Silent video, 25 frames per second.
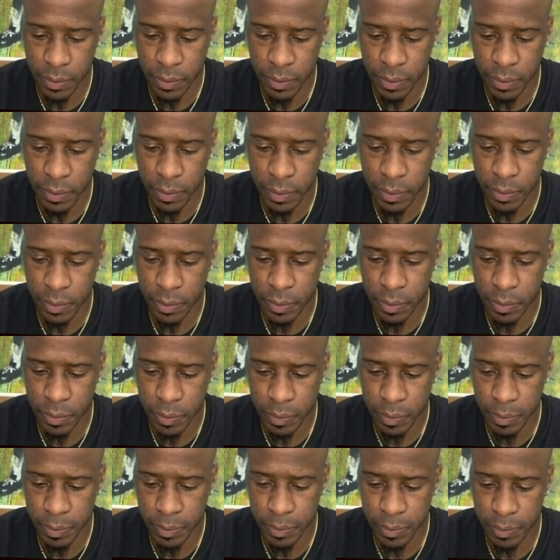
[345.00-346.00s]

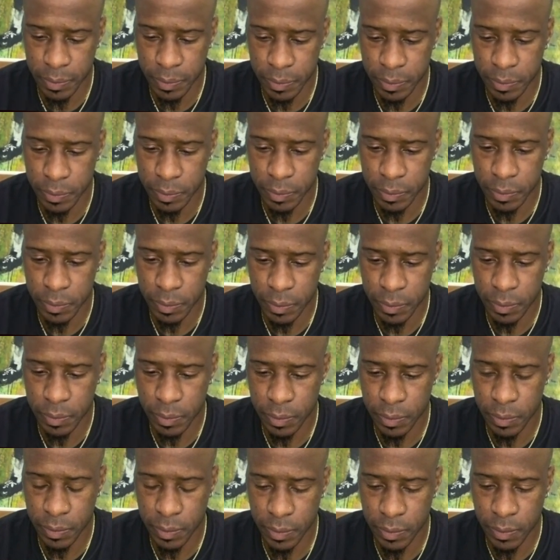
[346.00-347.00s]

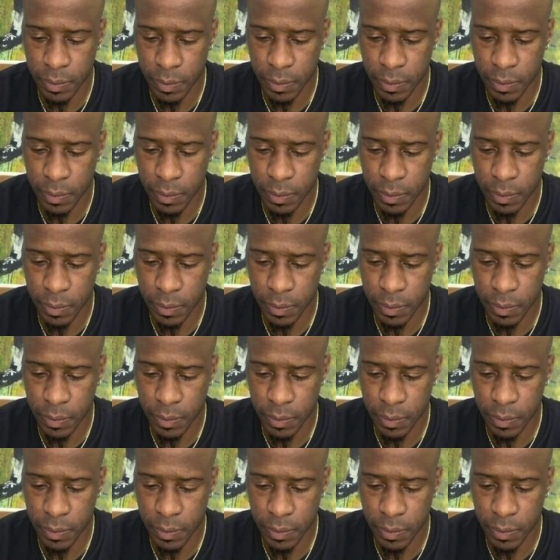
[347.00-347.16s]
The person shown says nothing.